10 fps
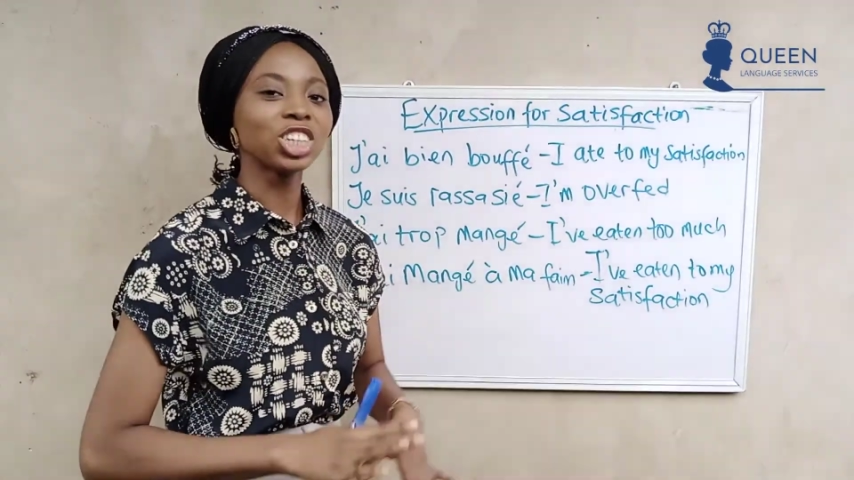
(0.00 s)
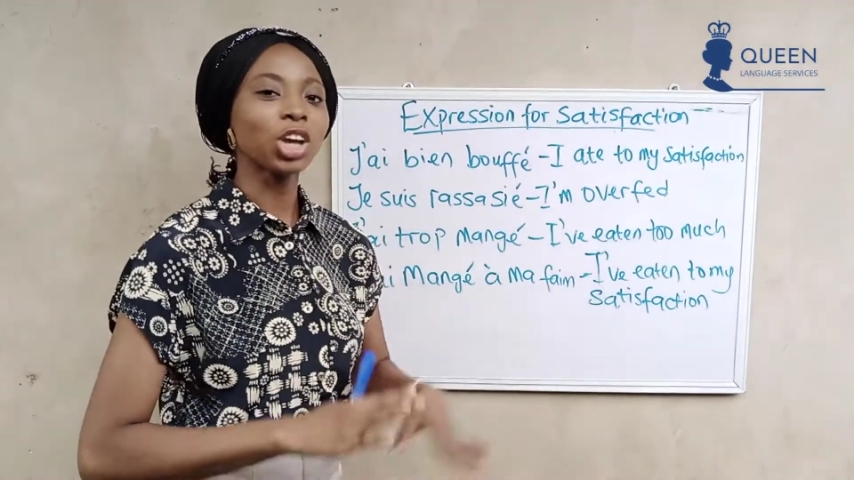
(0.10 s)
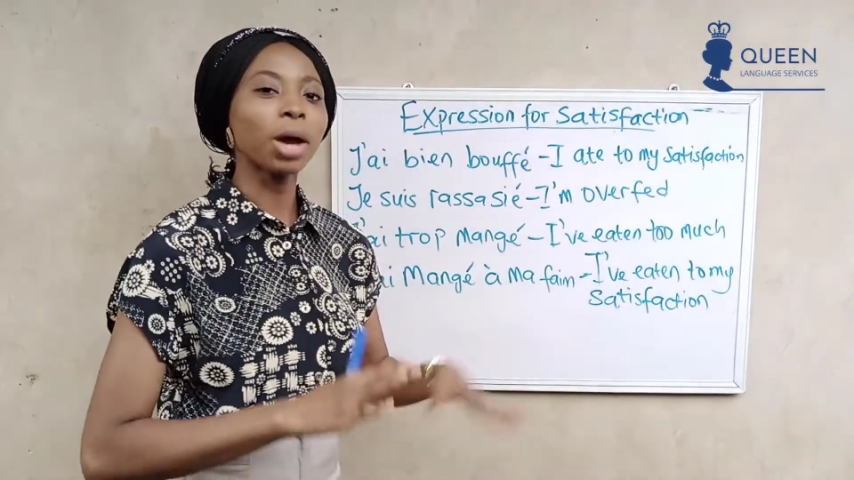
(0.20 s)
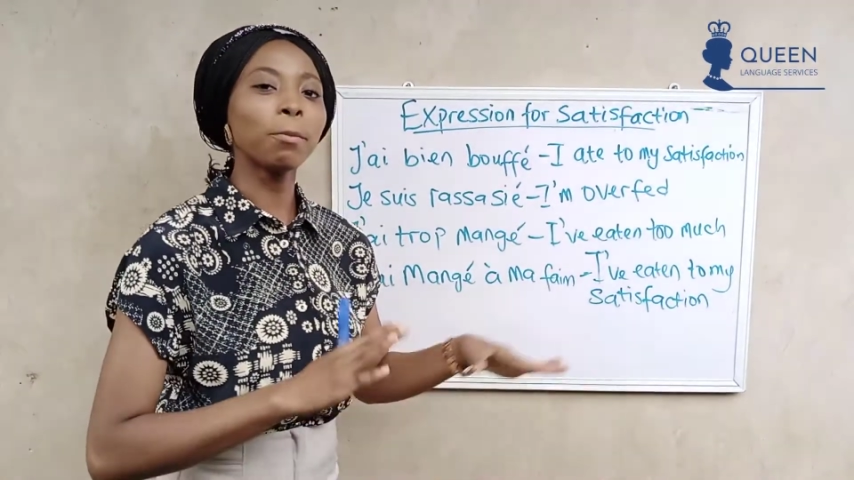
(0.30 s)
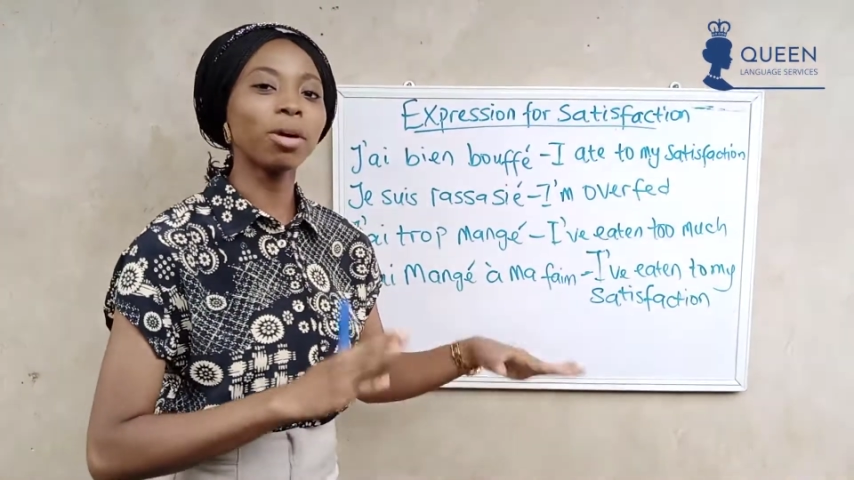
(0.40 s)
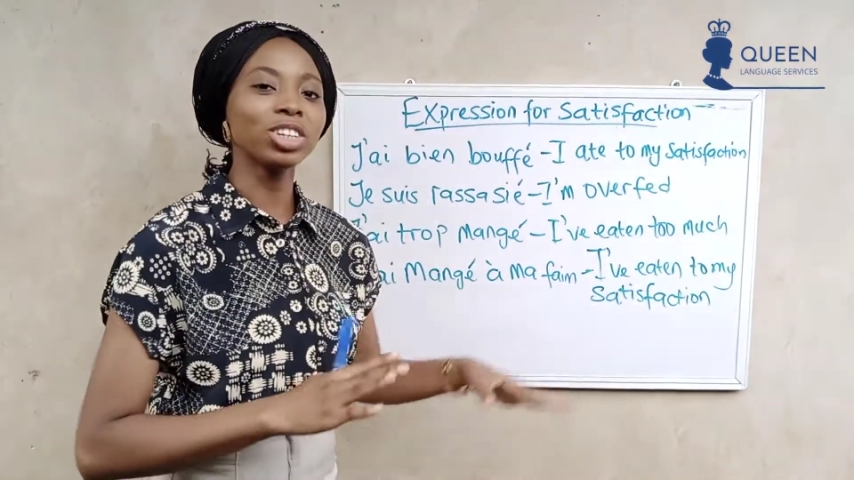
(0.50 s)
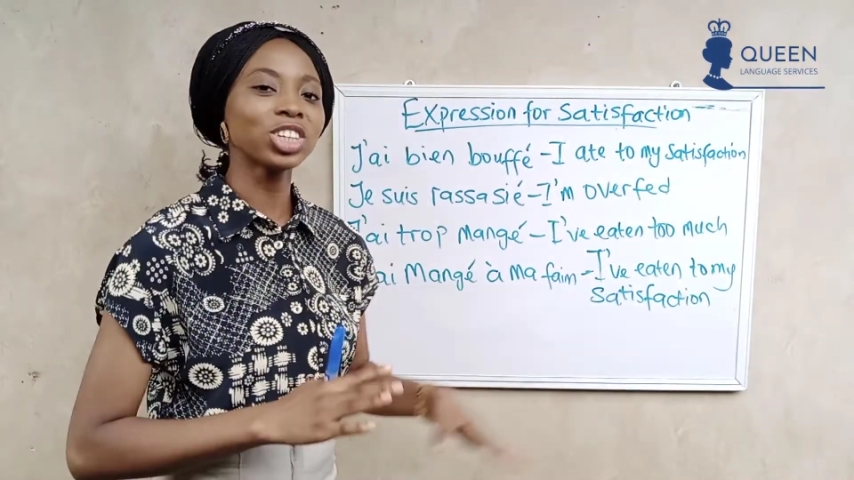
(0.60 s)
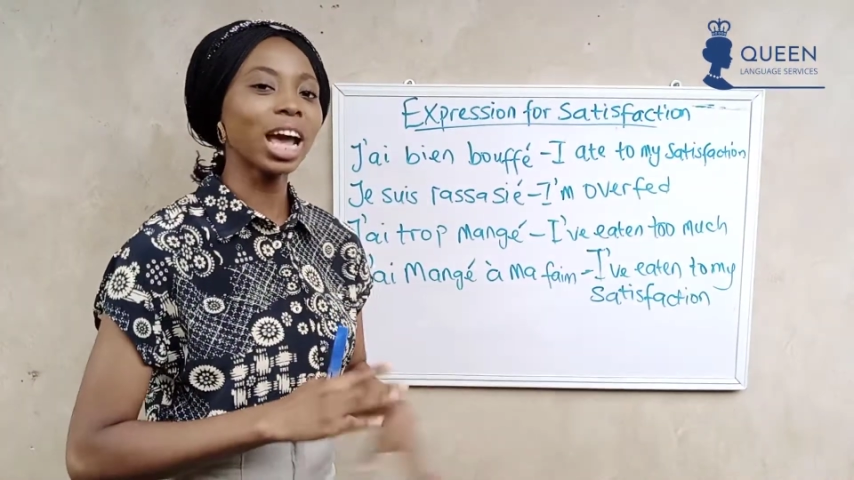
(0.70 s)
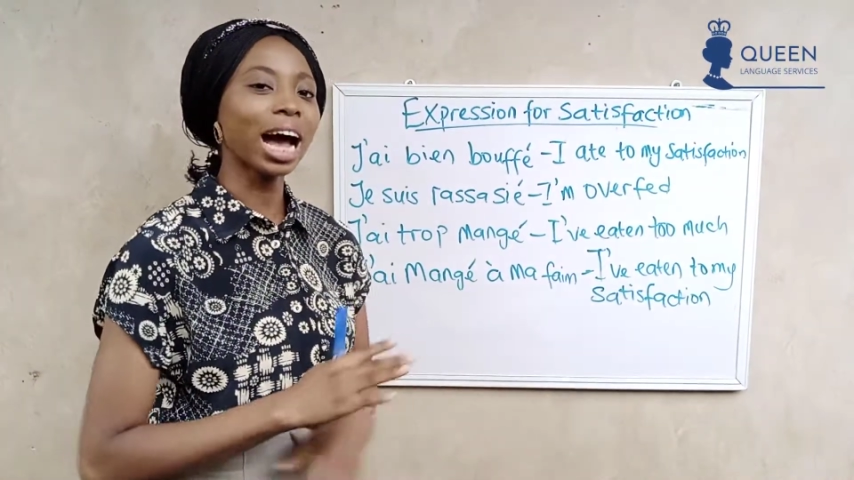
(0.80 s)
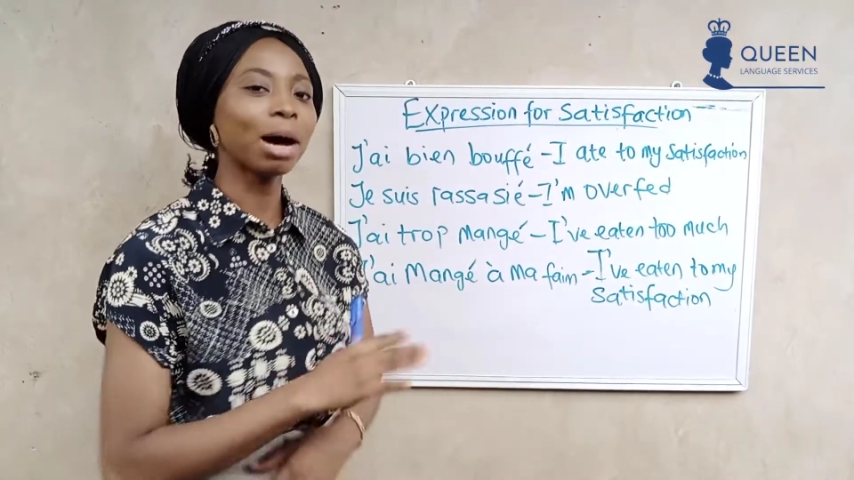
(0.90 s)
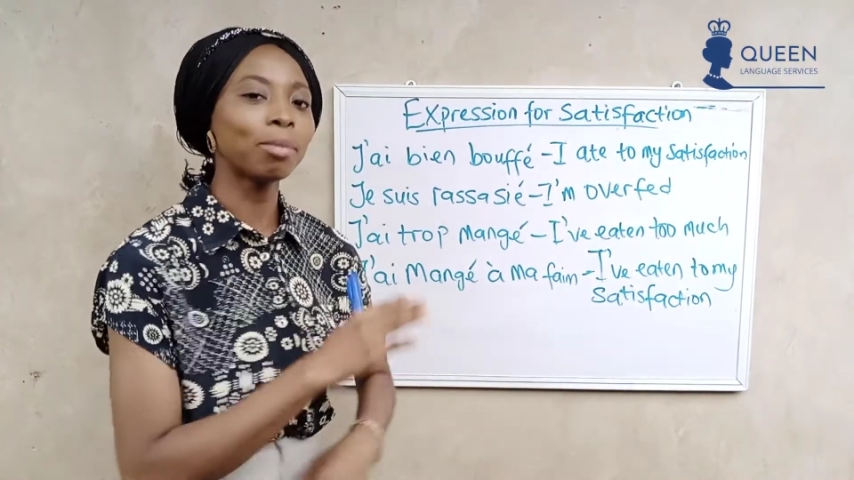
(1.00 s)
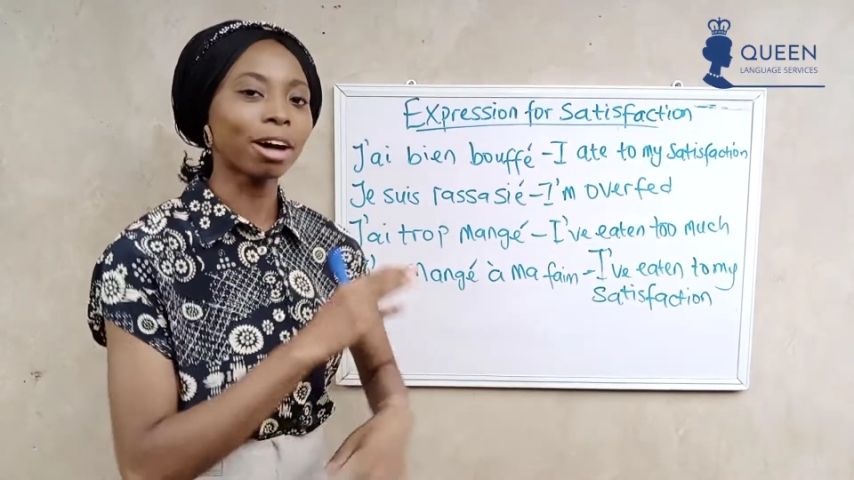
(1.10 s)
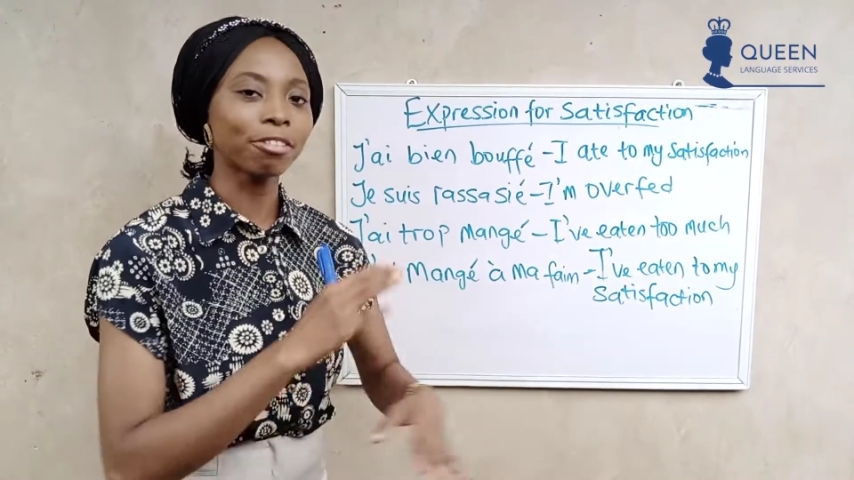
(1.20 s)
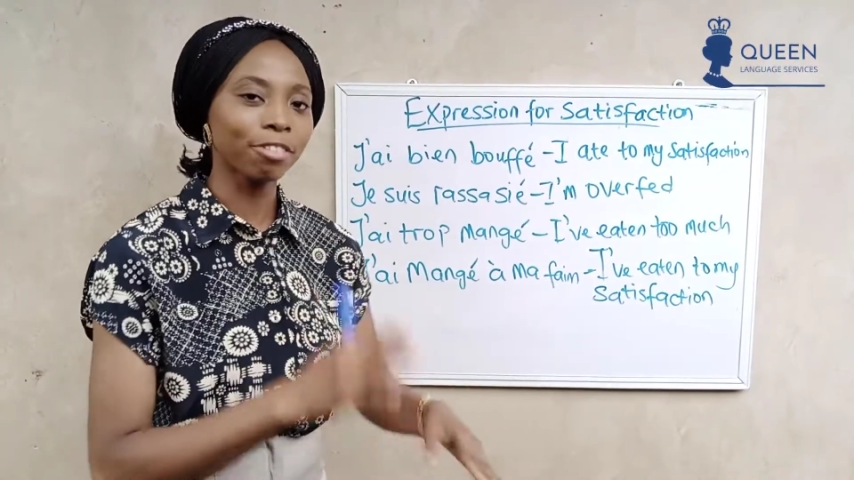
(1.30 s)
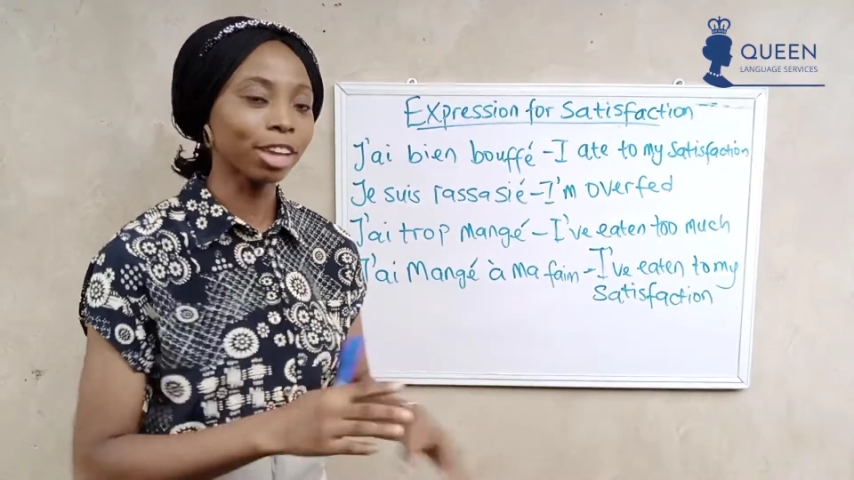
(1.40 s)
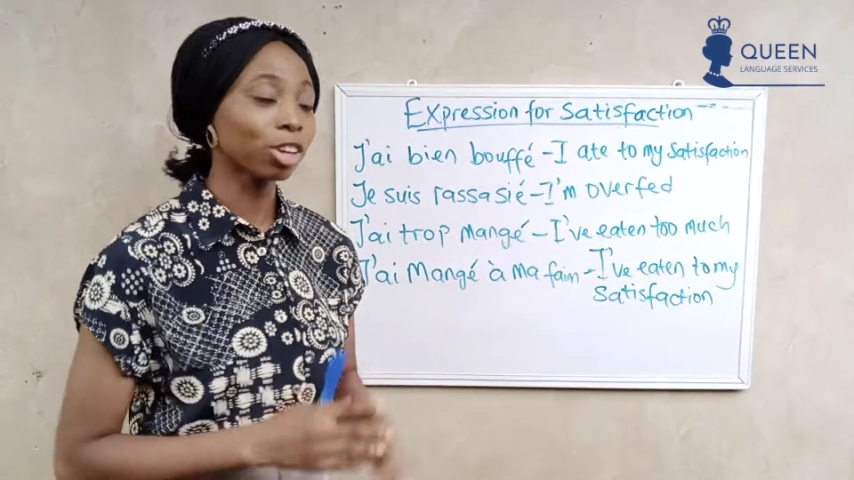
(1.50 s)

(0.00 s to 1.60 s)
J'ai mangé à ma faim.